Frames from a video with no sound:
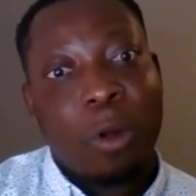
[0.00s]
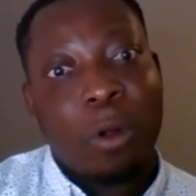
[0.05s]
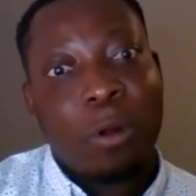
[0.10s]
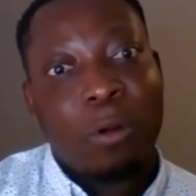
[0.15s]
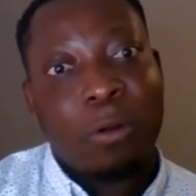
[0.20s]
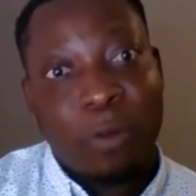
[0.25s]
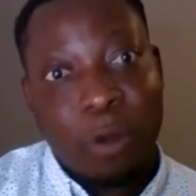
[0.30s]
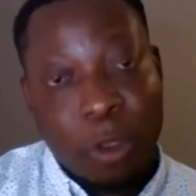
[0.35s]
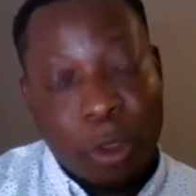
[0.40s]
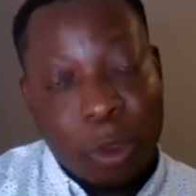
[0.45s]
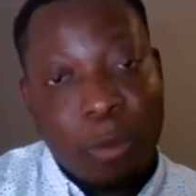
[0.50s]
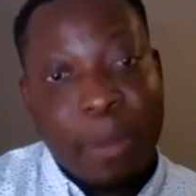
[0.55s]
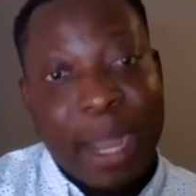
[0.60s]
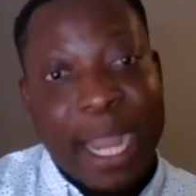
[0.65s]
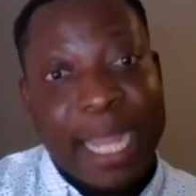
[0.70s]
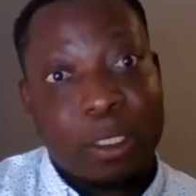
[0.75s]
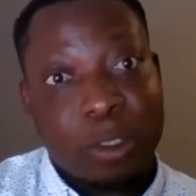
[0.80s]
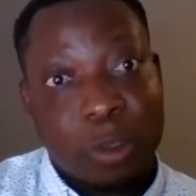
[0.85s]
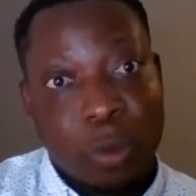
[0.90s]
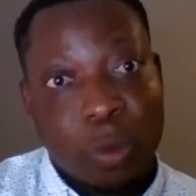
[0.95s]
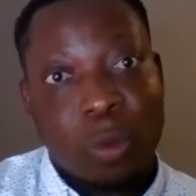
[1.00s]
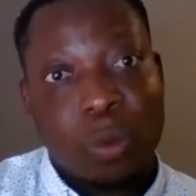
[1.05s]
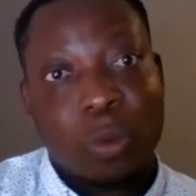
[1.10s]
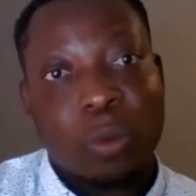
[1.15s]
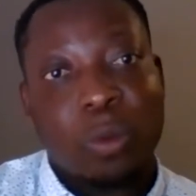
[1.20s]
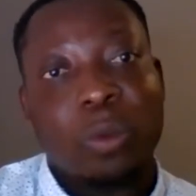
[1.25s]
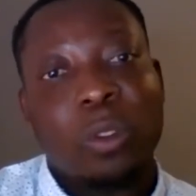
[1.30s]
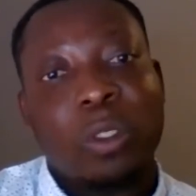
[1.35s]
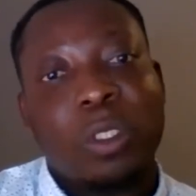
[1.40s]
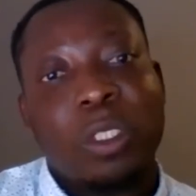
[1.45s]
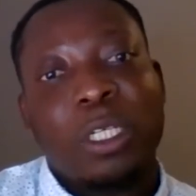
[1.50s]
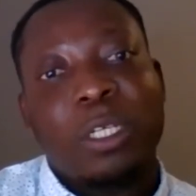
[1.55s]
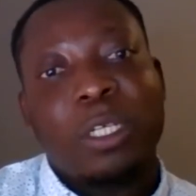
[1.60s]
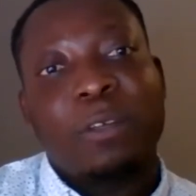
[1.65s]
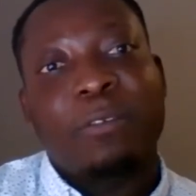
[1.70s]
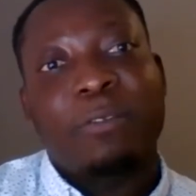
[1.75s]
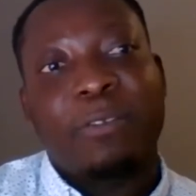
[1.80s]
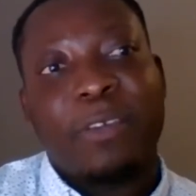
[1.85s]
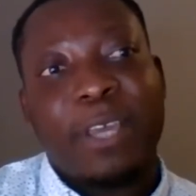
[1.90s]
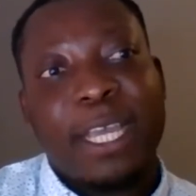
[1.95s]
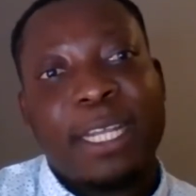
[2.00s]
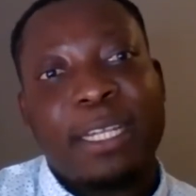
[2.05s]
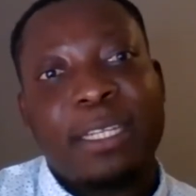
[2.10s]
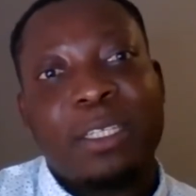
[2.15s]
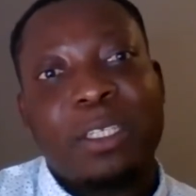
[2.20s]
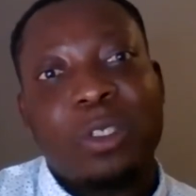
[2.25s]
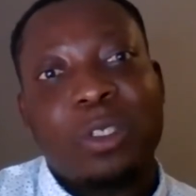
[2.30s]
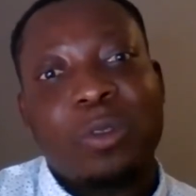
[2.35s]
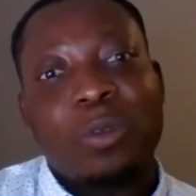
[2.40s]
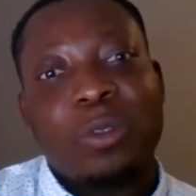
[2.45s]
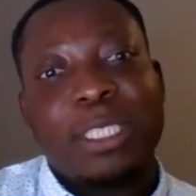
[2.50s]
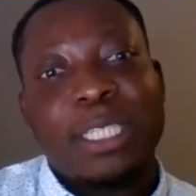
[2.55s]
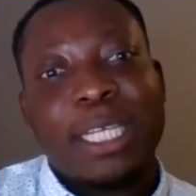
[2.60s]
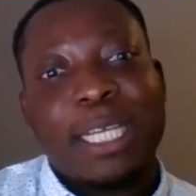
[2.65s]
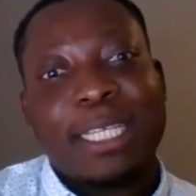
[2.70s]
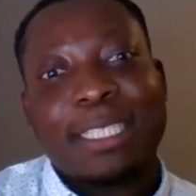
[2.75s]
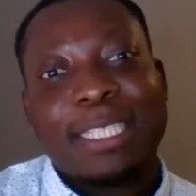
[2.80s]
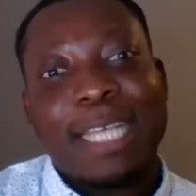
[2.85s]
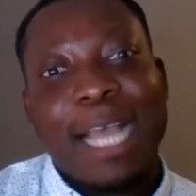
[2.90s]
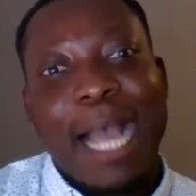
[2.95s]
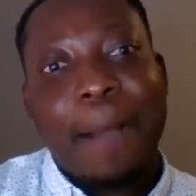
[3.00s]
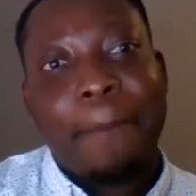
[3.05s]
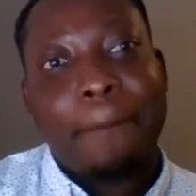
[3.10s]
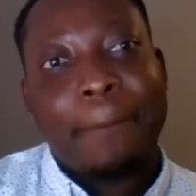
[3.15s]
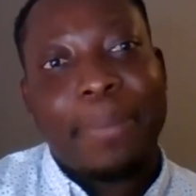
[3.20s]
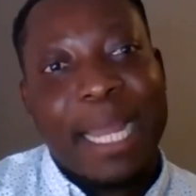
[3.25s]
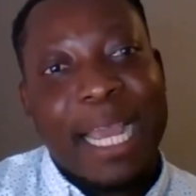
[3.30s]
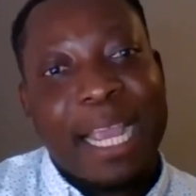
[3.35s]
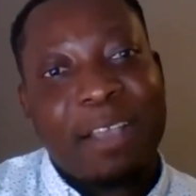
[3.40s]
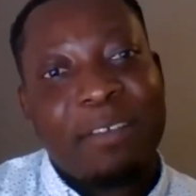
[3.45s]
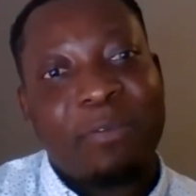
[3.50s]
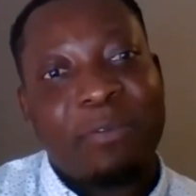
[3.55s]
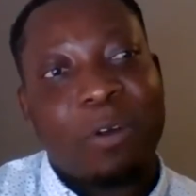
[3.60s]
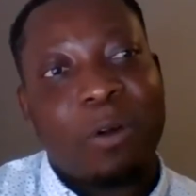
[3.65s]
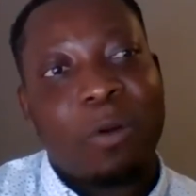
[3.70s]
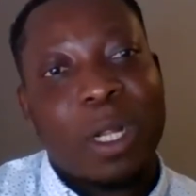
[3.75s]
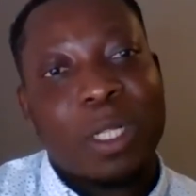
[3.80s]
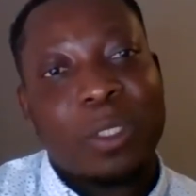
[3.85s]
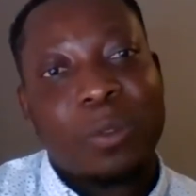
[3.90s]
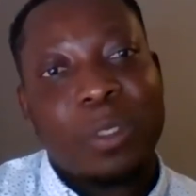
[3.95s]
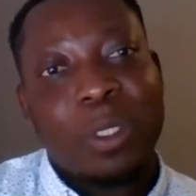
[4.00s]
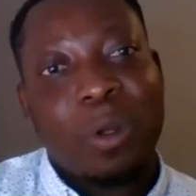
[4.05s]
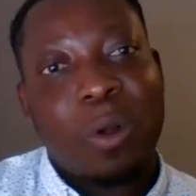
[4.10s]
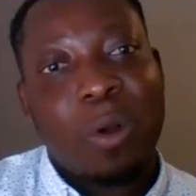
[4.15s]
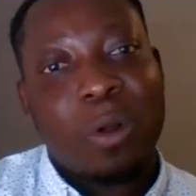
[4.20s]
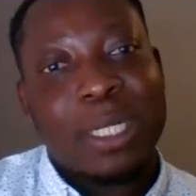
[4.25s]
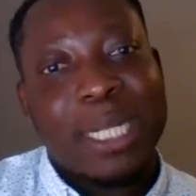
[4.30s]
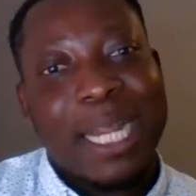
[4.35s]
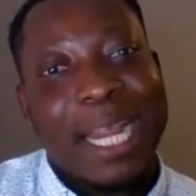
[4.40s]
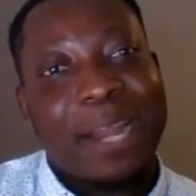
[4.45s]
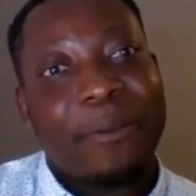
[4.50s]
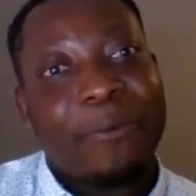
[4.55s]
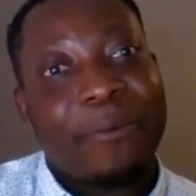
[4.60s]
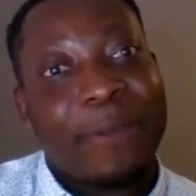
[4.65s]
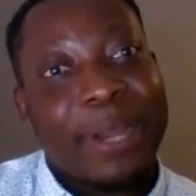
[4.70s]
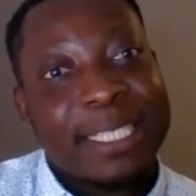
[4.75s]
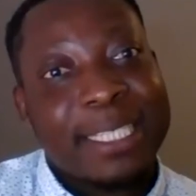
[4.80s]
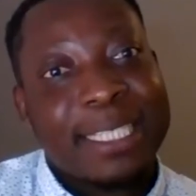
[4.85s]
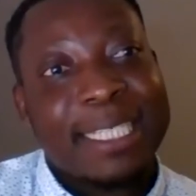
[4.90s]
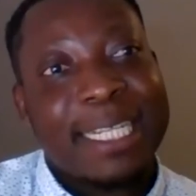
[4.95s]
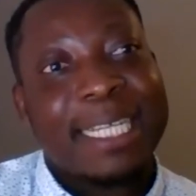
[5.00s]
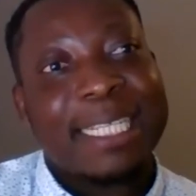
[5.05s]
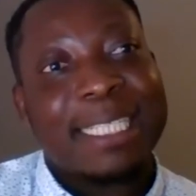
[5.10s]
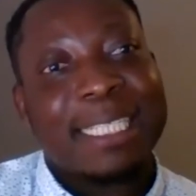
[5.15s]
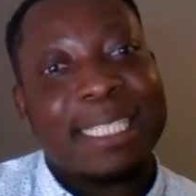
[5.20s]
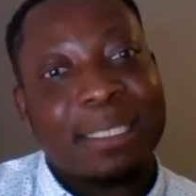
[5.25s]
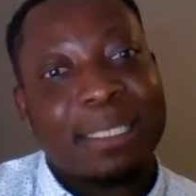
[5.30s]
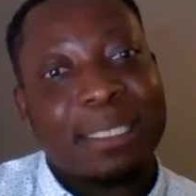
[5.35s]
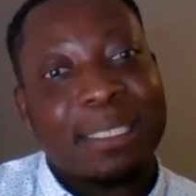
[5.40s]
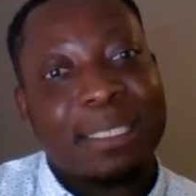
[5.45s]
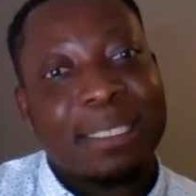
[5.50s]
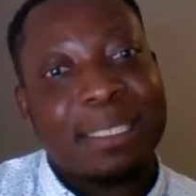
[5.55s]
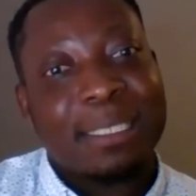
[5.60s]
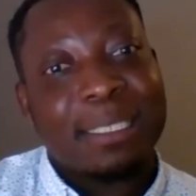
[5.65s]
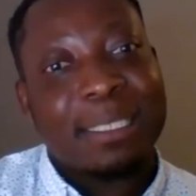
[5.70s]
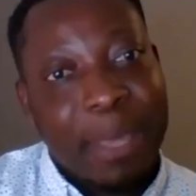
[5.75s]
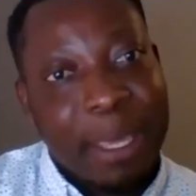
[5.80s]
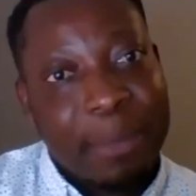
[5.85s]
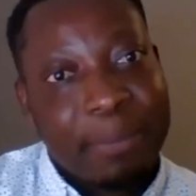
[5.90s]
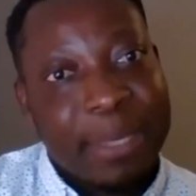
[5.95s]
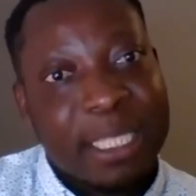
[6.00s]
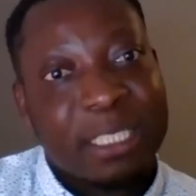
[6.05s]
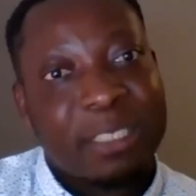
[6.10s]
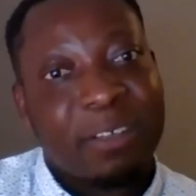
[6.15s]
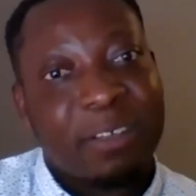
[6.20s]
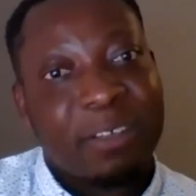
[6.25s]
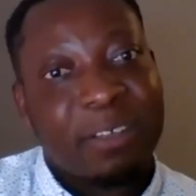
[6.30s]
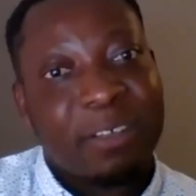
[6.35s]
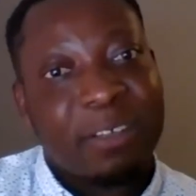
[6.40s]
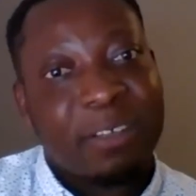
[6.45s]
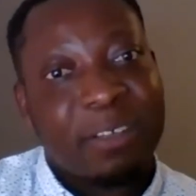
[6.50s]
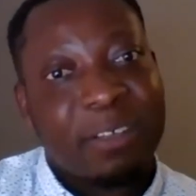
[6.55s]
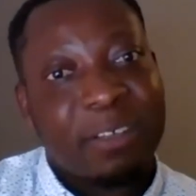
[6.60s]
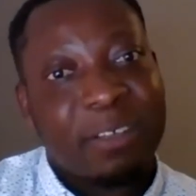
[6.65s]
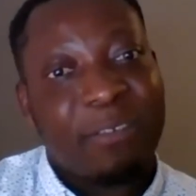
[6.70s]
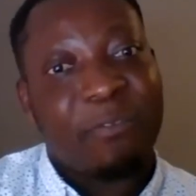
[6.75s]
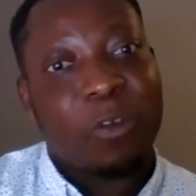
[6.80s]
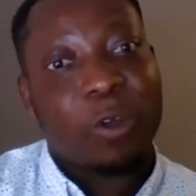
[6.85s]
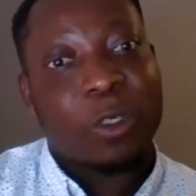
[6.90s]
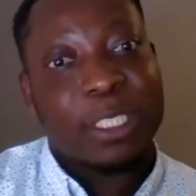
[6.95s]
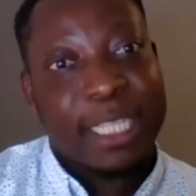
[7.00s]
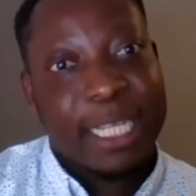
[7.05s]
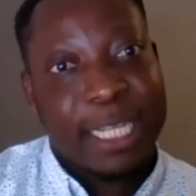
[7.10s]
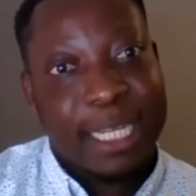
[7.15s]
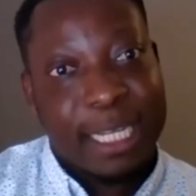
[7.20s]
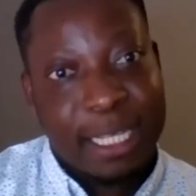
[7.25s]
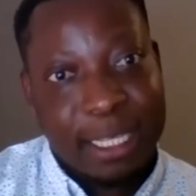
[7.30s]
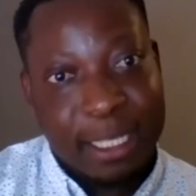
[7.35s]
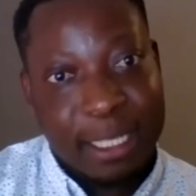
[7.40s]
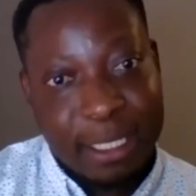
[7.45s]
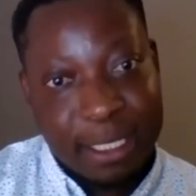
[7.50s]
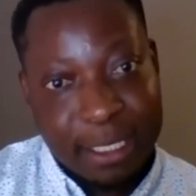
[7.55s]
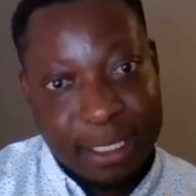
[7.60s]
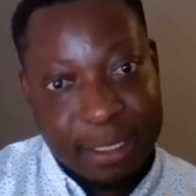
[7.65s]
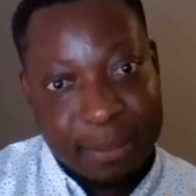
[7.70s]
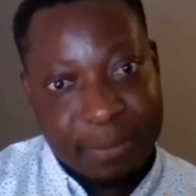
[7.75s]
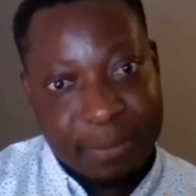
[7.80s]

you by the school, then you just apply for what we call a residence permit for study.